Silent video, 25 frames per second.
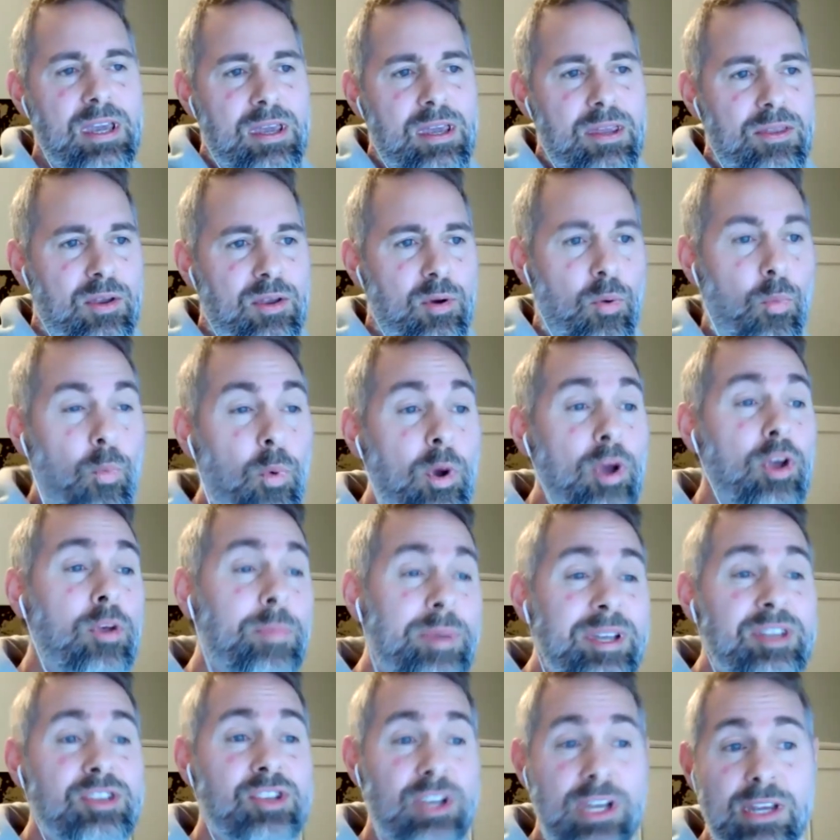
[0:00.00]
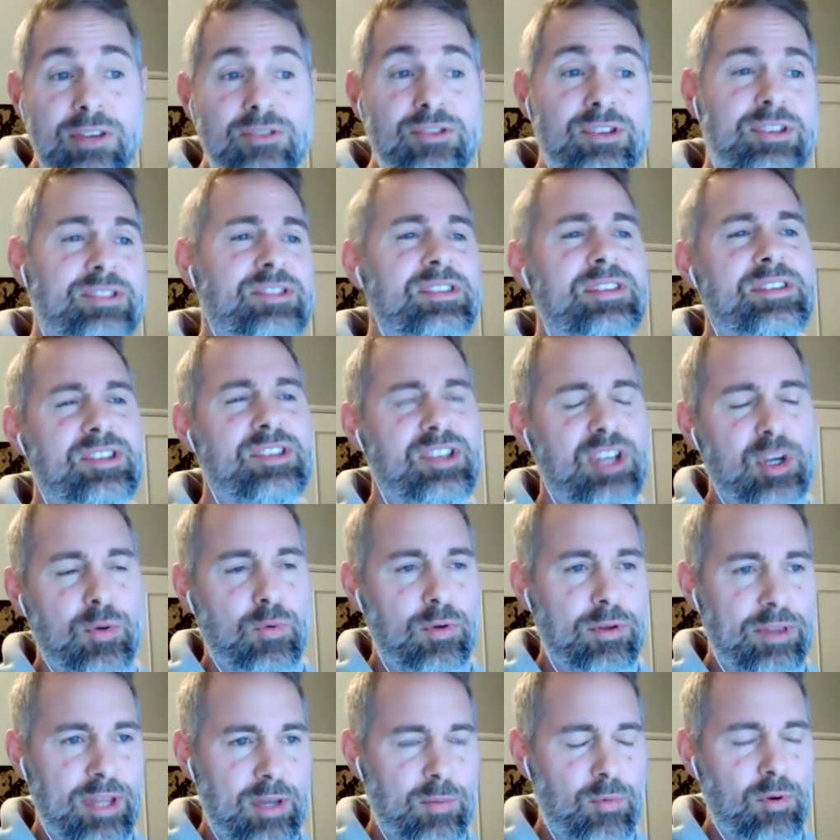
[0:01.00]
there will be changes this year
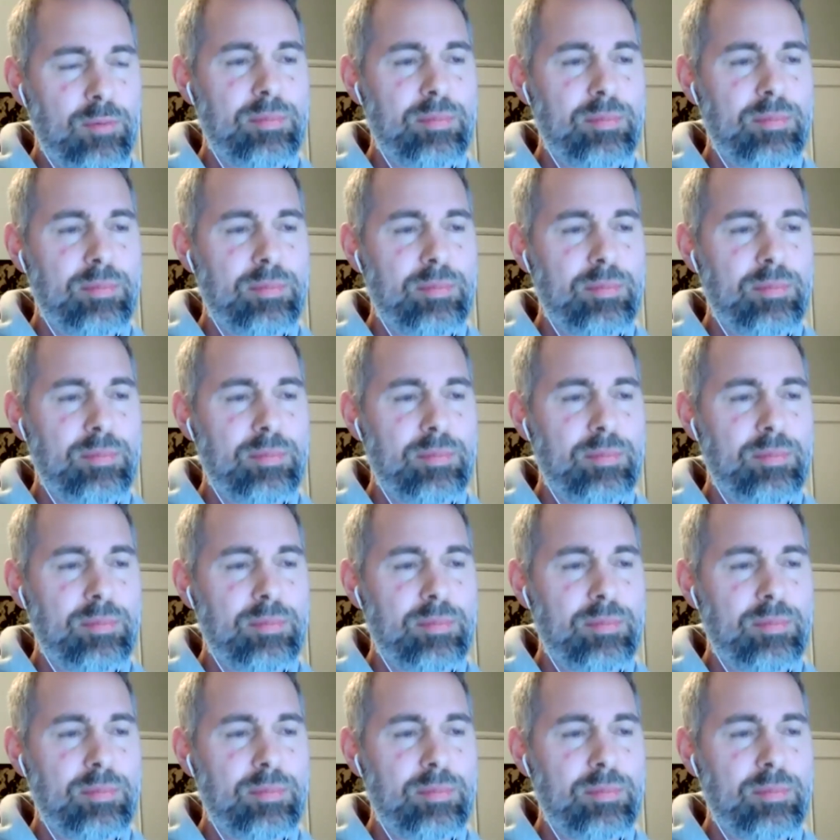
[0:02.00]
that will